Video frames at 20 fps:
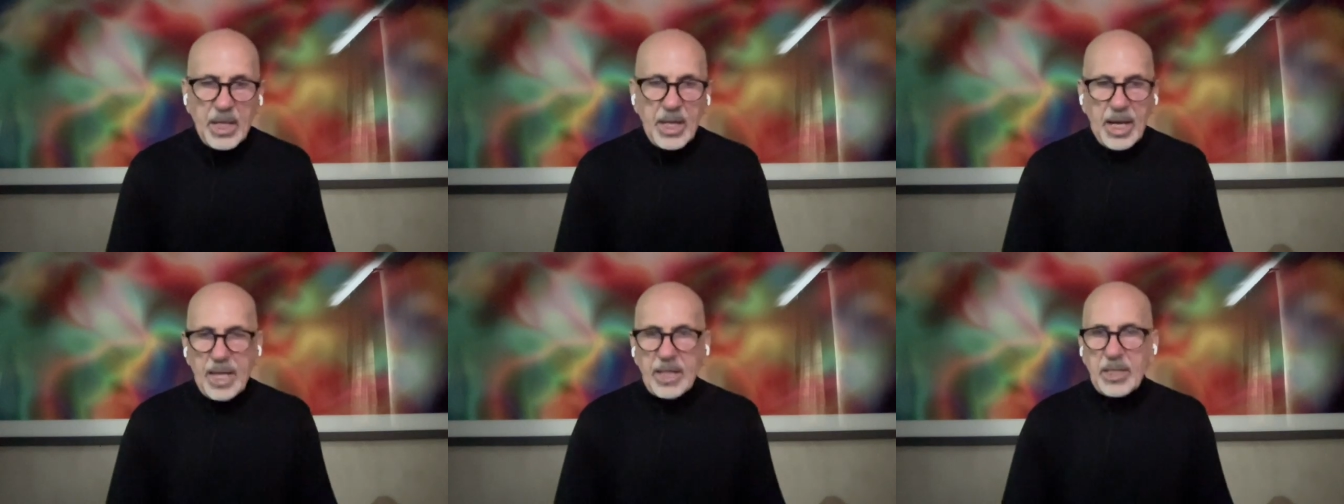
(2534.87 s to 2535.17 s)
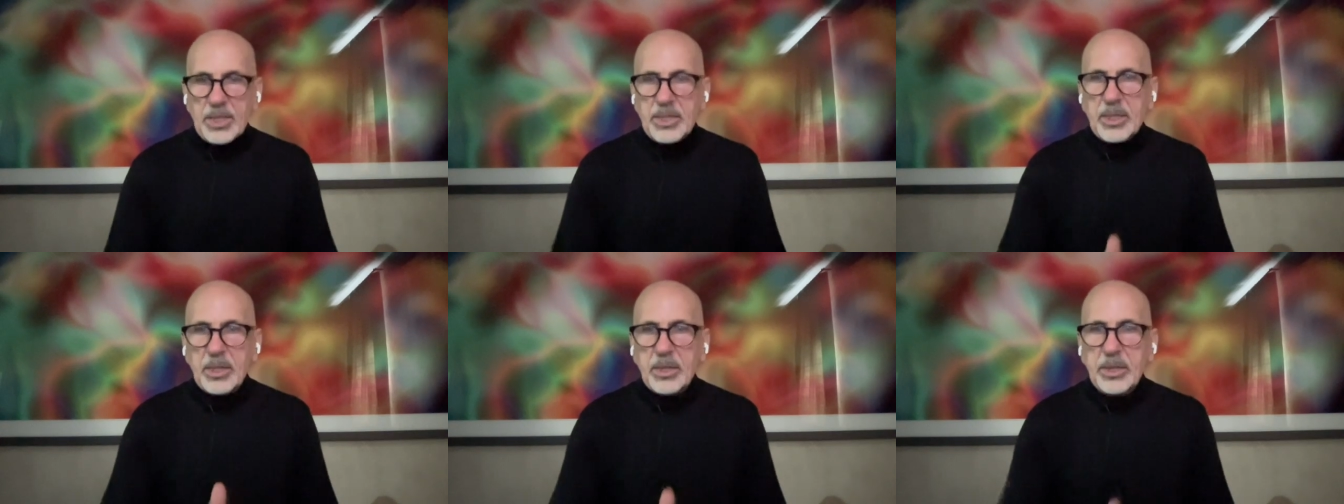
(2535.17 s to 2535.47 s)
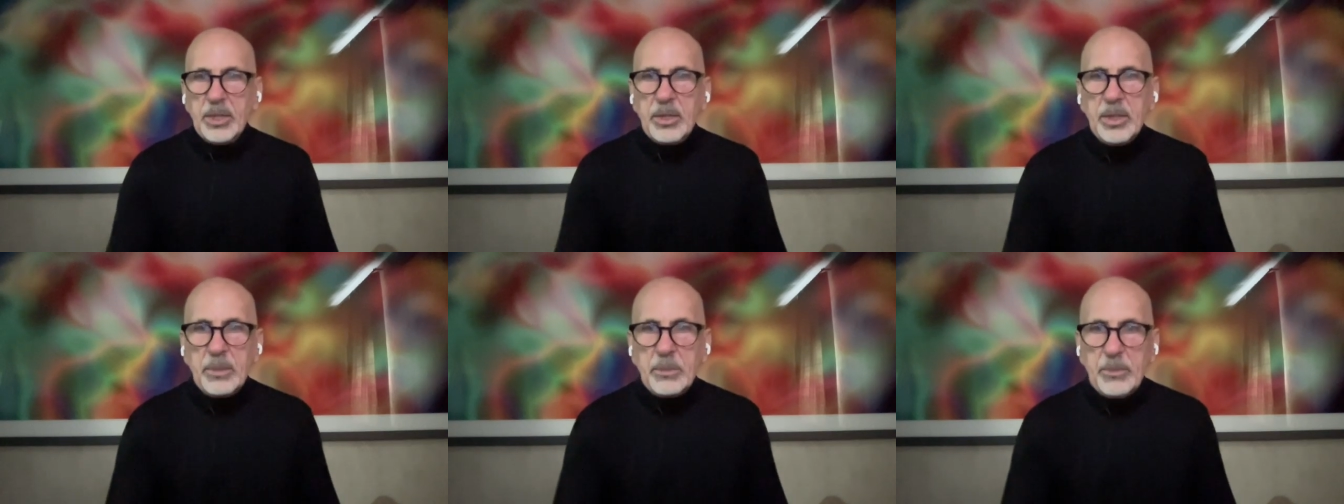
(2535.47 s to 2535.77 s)
And it's
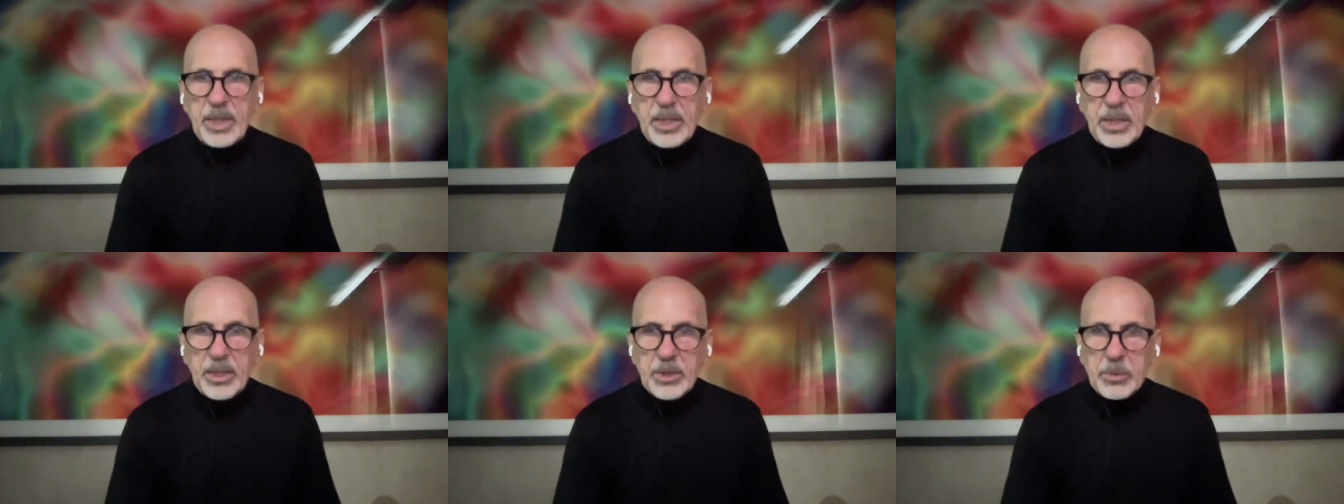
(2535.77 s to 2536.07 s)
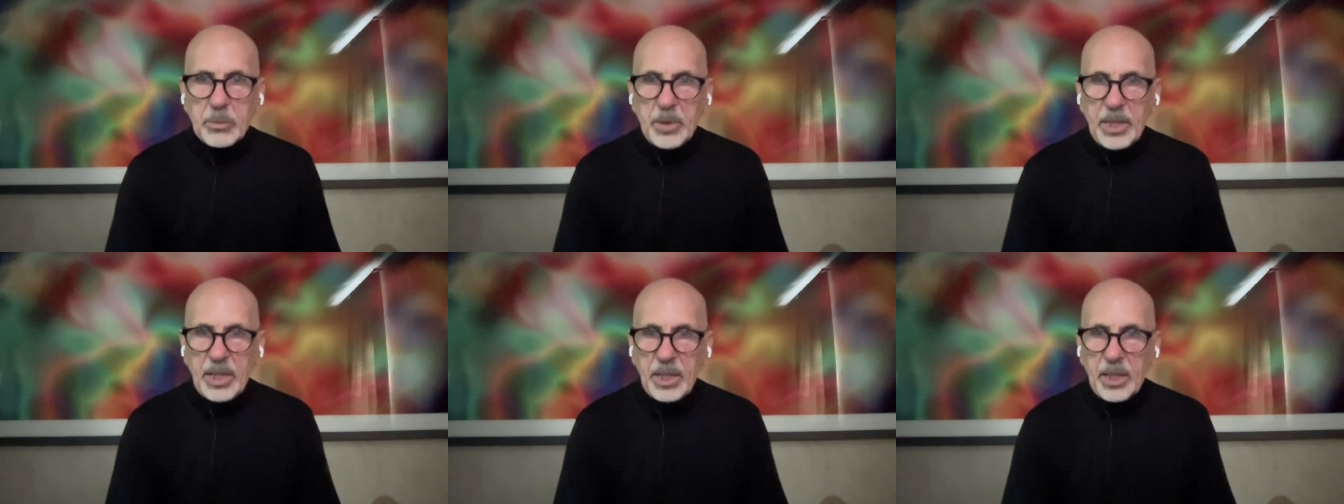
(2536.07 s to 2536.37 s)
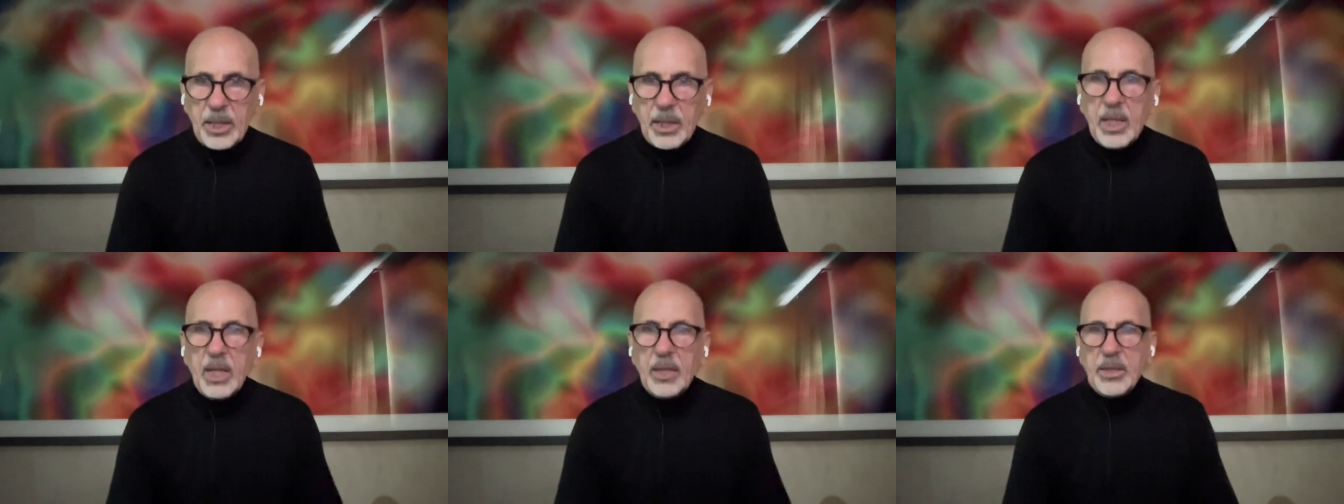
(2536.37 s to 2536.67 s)
clear to me as
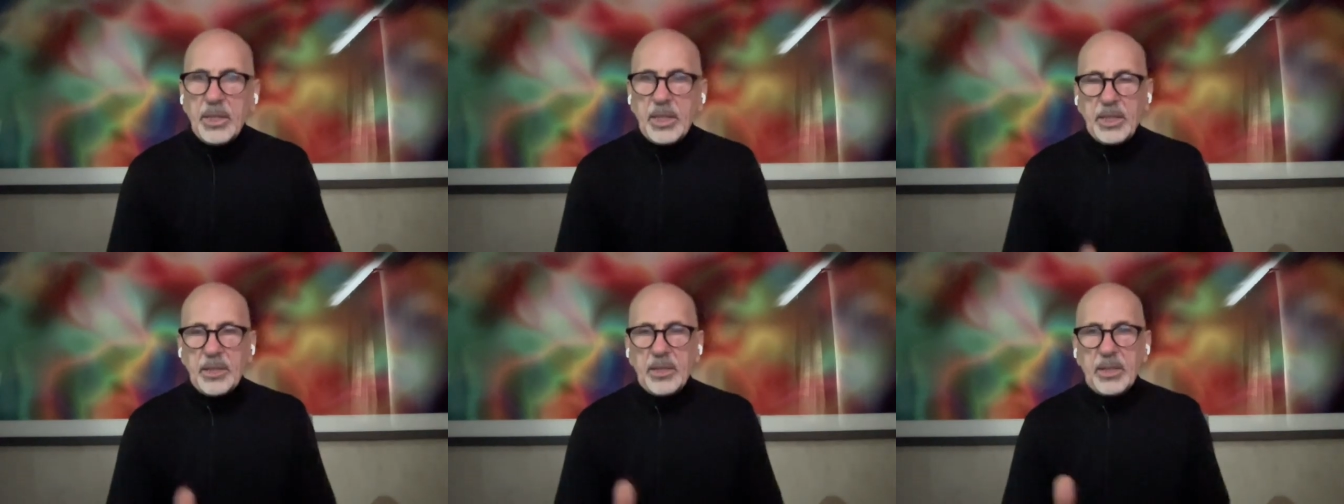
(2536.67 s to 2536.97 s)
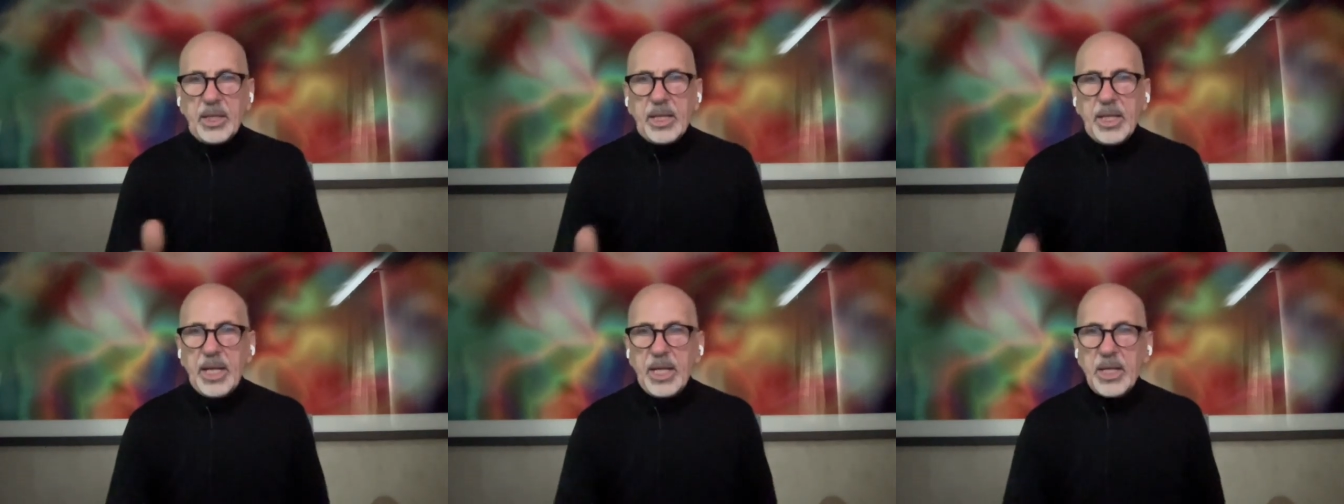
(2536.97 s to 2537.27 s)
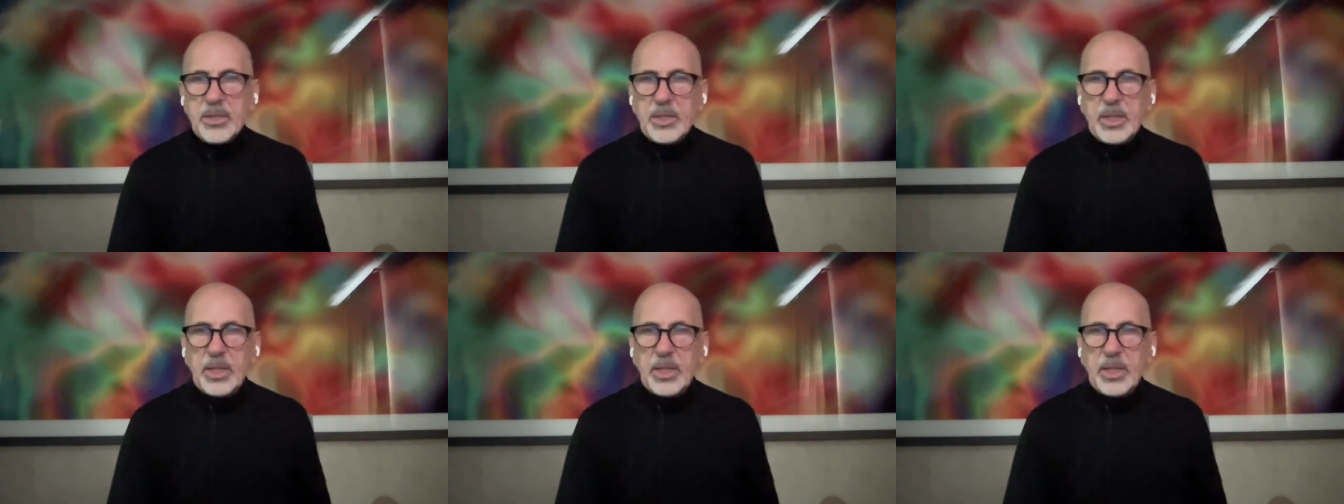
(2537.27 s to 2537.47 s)
well that in the case